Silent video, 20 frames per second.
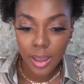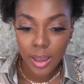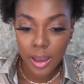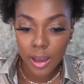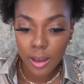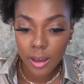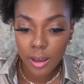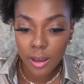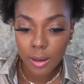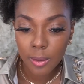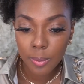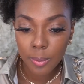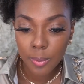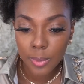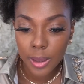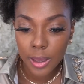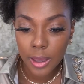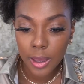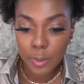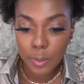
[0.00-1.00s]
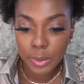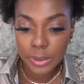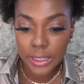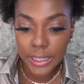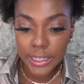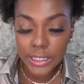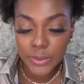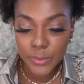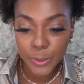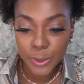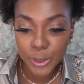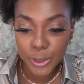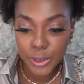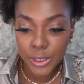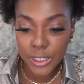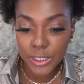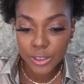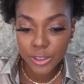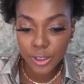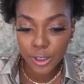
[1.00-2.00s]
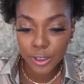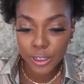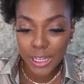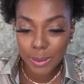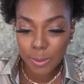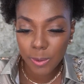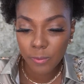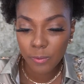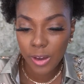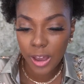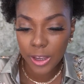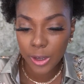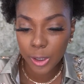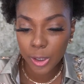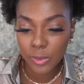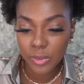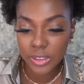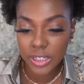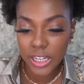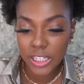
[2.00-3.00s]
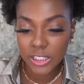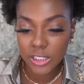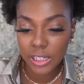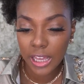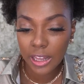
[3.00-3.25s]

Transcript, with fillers: a place for you to enter your name and buy your invitation.